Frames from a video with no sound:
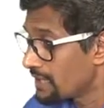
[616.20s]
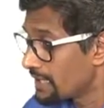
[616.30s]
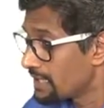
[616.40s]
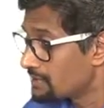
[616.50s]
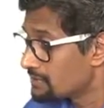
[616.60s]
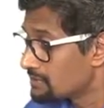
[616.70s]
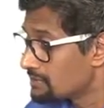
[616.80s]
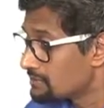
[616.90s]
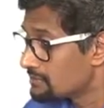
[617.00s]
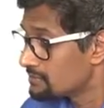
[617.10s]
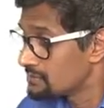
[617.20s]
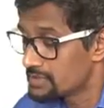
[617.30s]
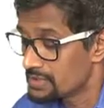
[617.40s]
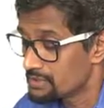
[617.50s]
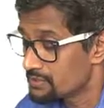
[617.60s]
into
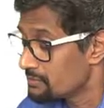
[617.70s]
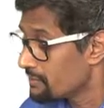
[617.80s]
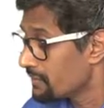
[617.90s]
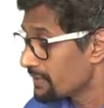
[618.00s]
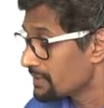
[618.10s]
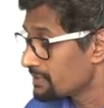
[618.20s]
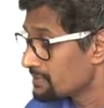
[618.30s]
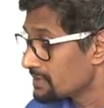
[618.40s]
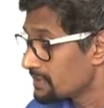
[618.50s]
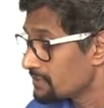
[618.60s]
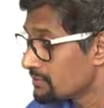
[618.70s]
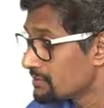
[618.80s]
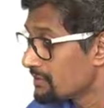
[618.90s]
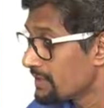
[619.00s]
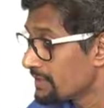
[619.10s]
zero point zero
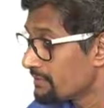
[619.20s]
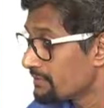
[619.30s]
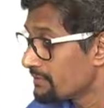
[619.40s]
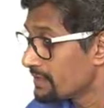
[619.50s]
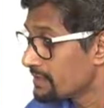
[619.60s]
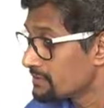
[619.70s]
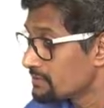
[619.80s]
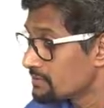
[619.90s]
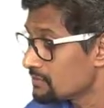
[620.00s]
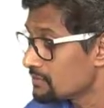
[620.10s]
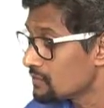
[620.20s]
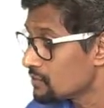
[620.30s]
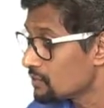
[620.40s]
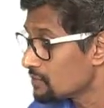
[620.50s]
five into four.